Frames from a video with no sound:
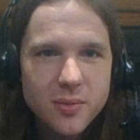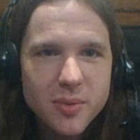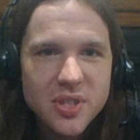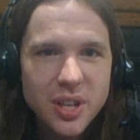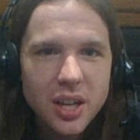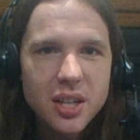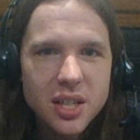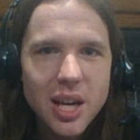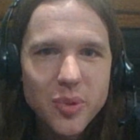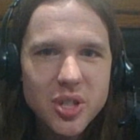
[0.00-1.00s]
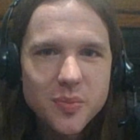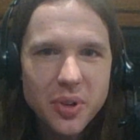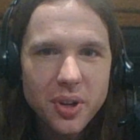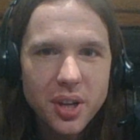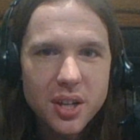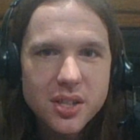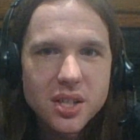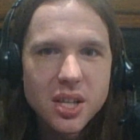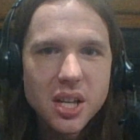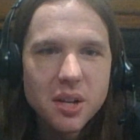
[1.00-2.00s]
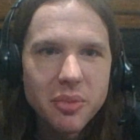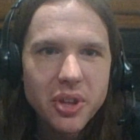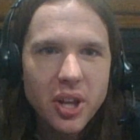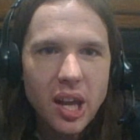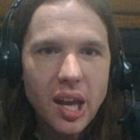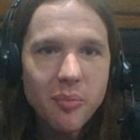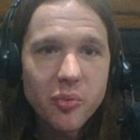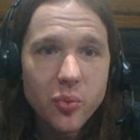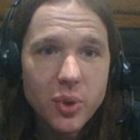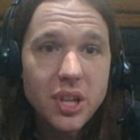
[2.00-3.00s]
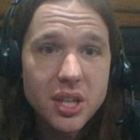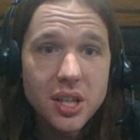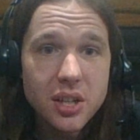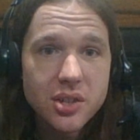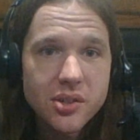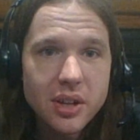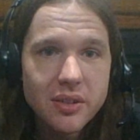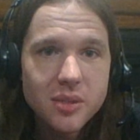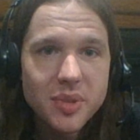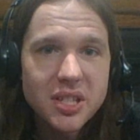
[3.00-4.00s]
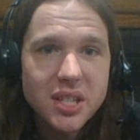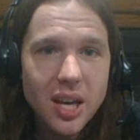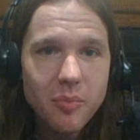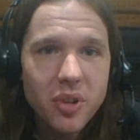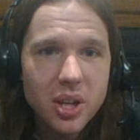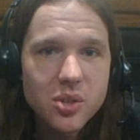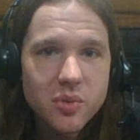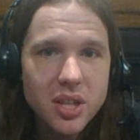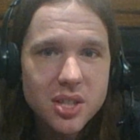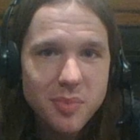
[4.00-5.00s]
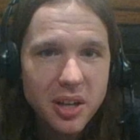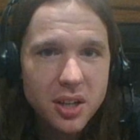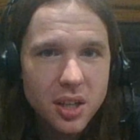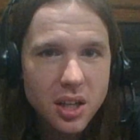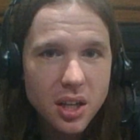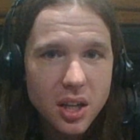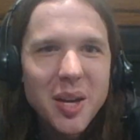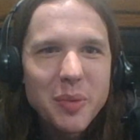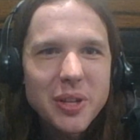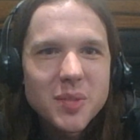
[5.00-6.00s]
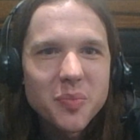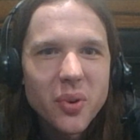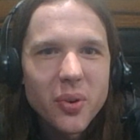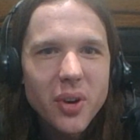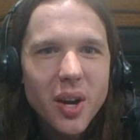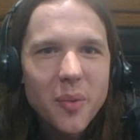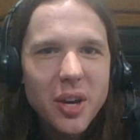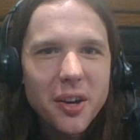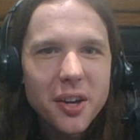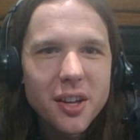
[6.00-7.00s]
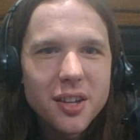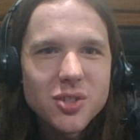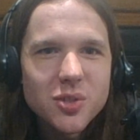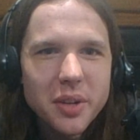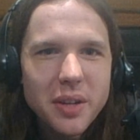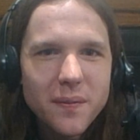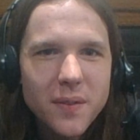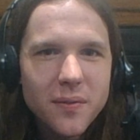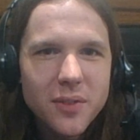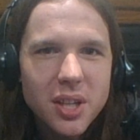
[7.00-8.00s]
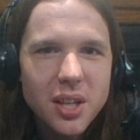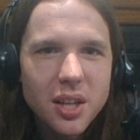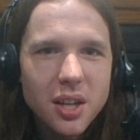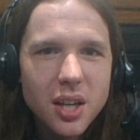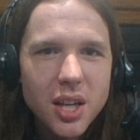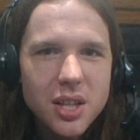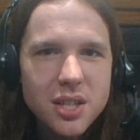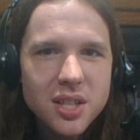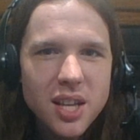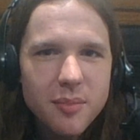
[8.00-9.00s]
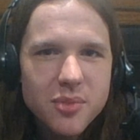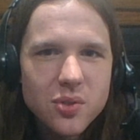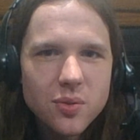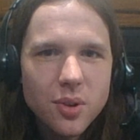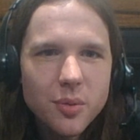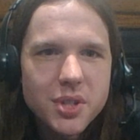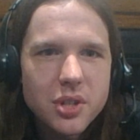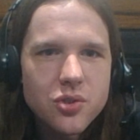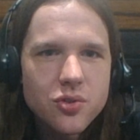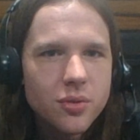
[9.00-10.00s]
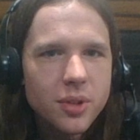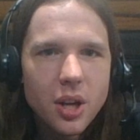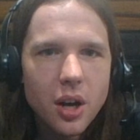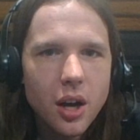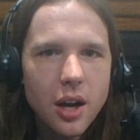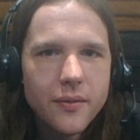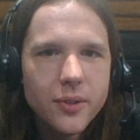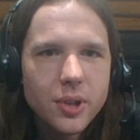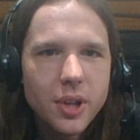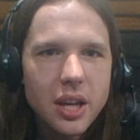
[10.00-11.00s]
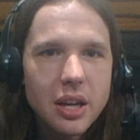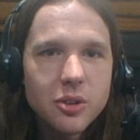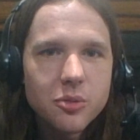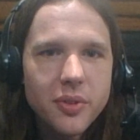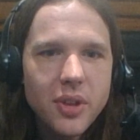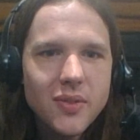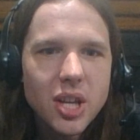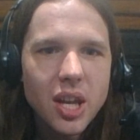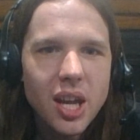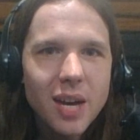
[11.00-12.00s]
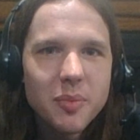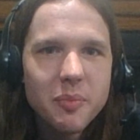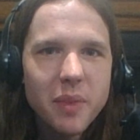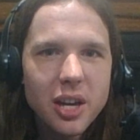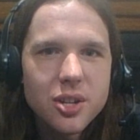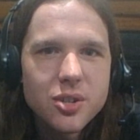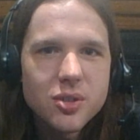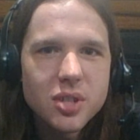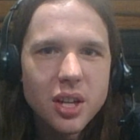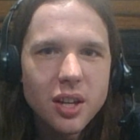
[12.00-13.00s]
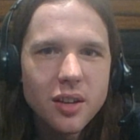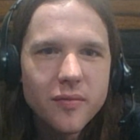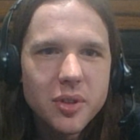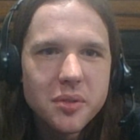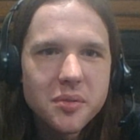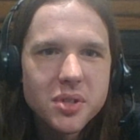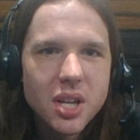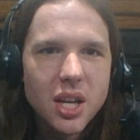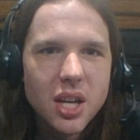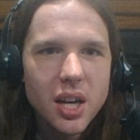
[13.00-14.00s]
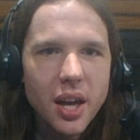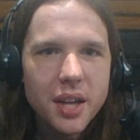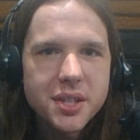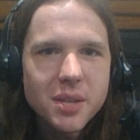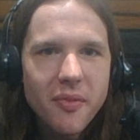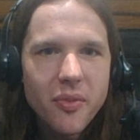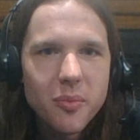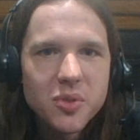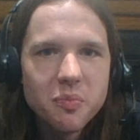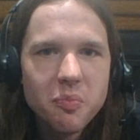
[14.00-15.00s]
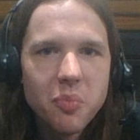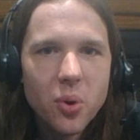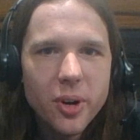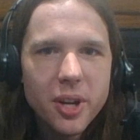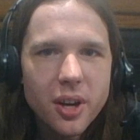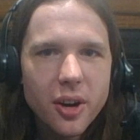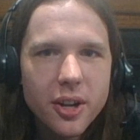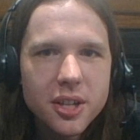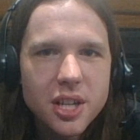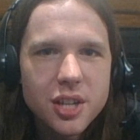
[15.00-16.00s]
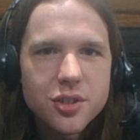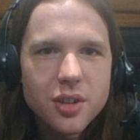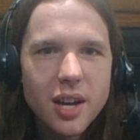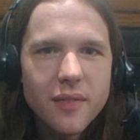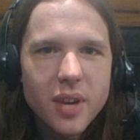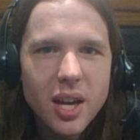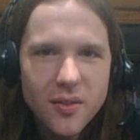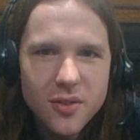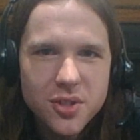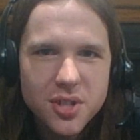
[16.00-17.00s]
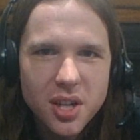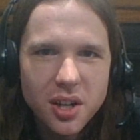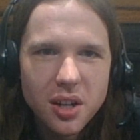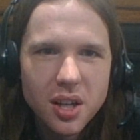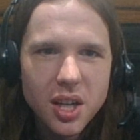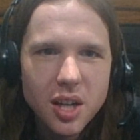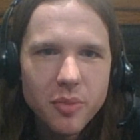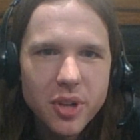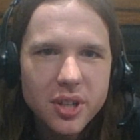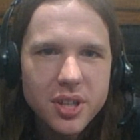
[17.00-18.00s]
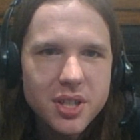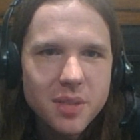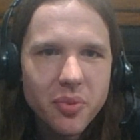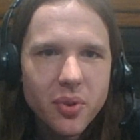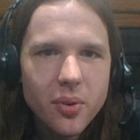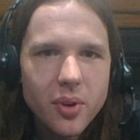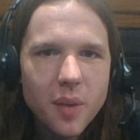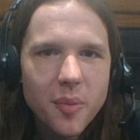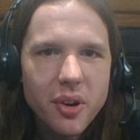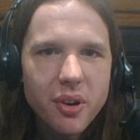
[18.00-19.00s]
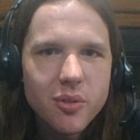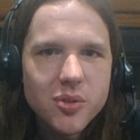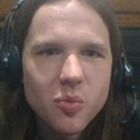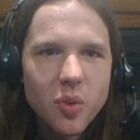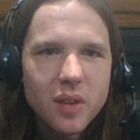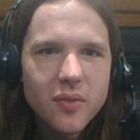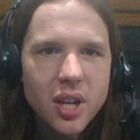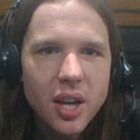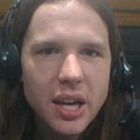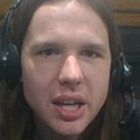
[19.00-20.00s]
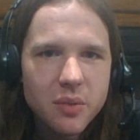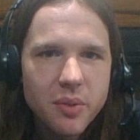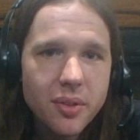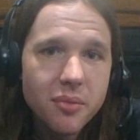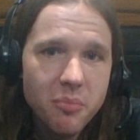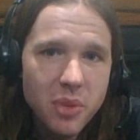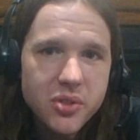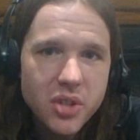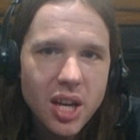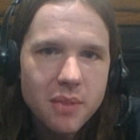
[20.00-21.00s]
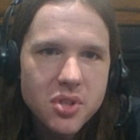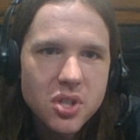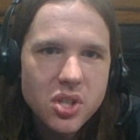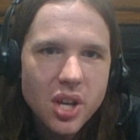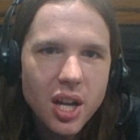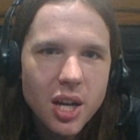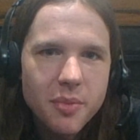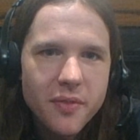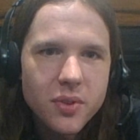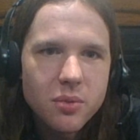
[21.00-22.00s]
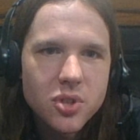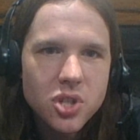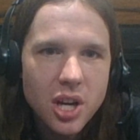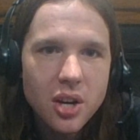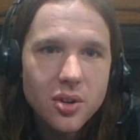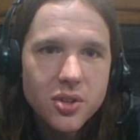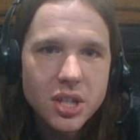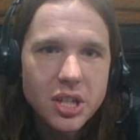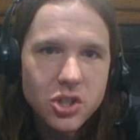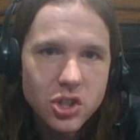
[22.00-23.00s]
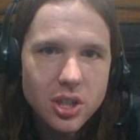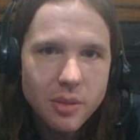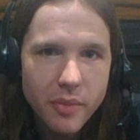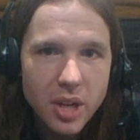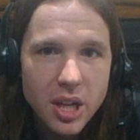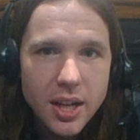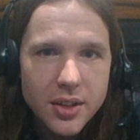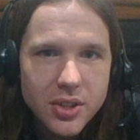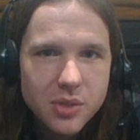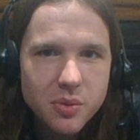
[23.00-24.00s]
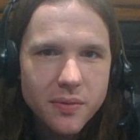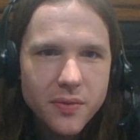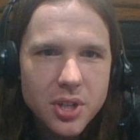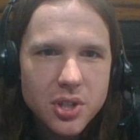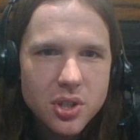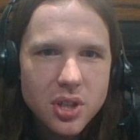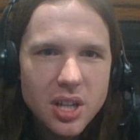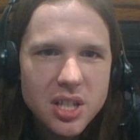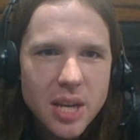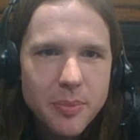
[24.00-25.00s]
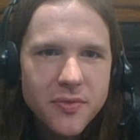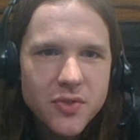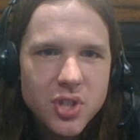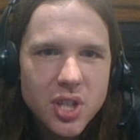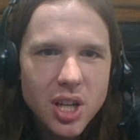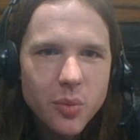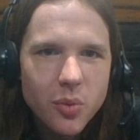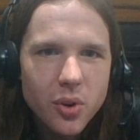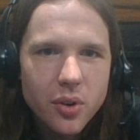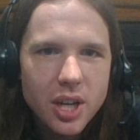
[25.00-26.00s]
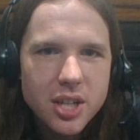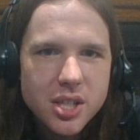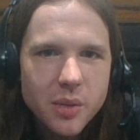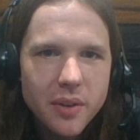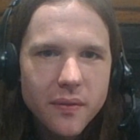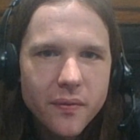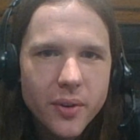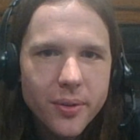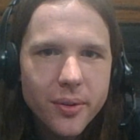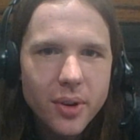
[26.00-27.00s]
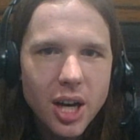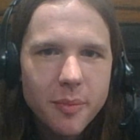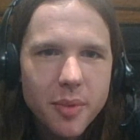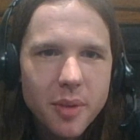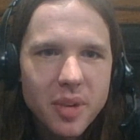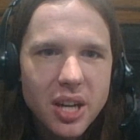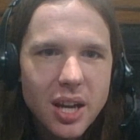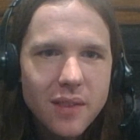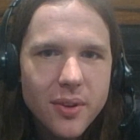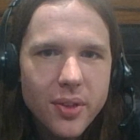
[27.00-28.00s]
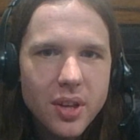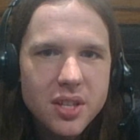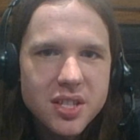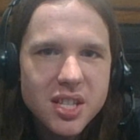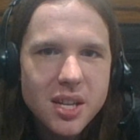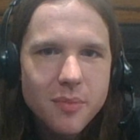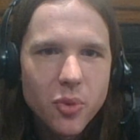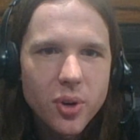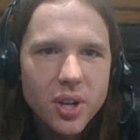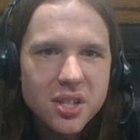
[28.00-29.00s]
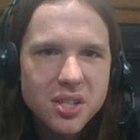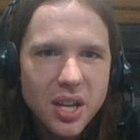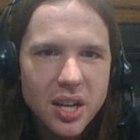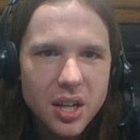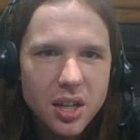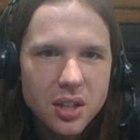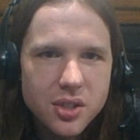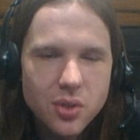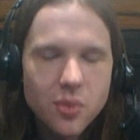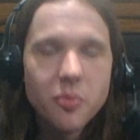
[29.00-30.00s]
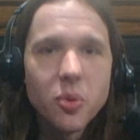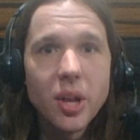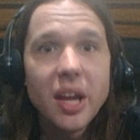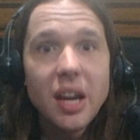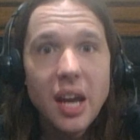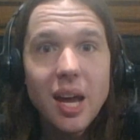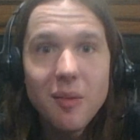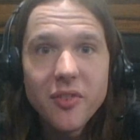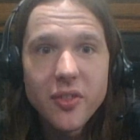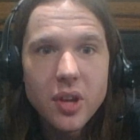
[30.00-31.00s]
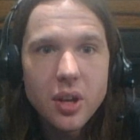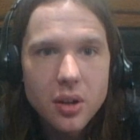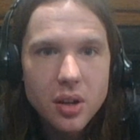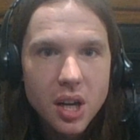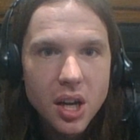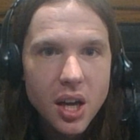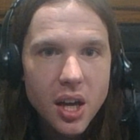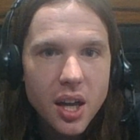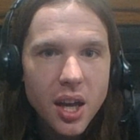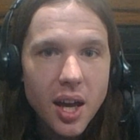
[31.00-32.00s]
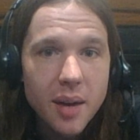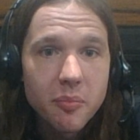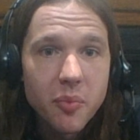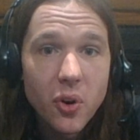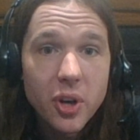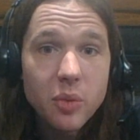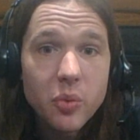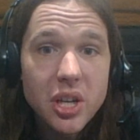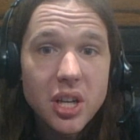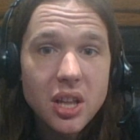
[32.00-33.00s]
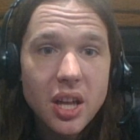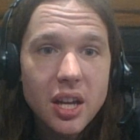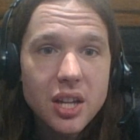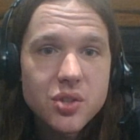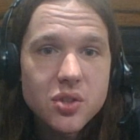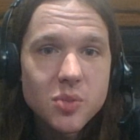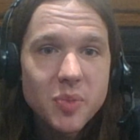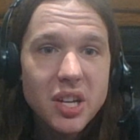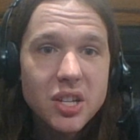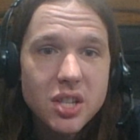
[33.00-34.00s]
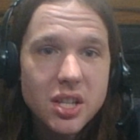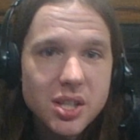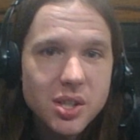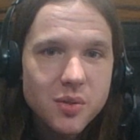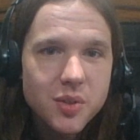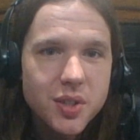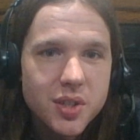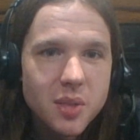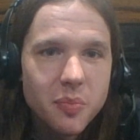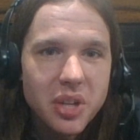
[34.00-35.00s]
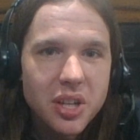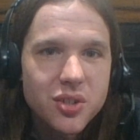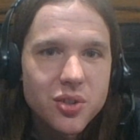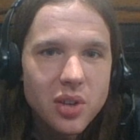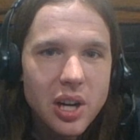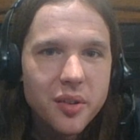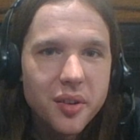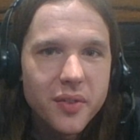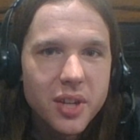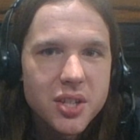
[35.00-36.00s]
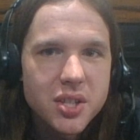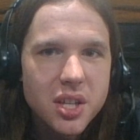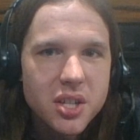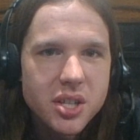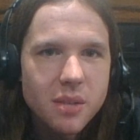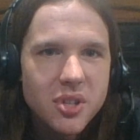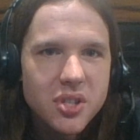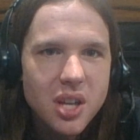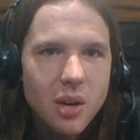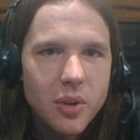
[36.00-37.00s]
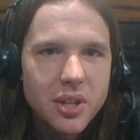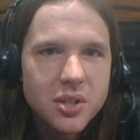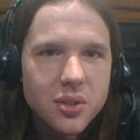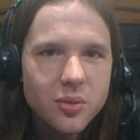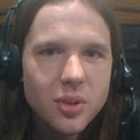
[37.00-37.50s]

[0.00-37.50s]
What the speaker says: from a second time experience, but the camp really did turn out to be as epic as we expected it. Best Program Area, 2015. This camp school was a truly awful layout, with even the camp managers getting confused, and some of the most boring architecture I've ever seen. But at least the program area was one of a kind, with most camps just setting up a few chairs and a gym. This one featured that type of seating where it gradually went further up and made everything seem more exciting, so more like an amphitheater. And boy did we need that extra space, as this was also the biggest crowd of any CHWC I went to.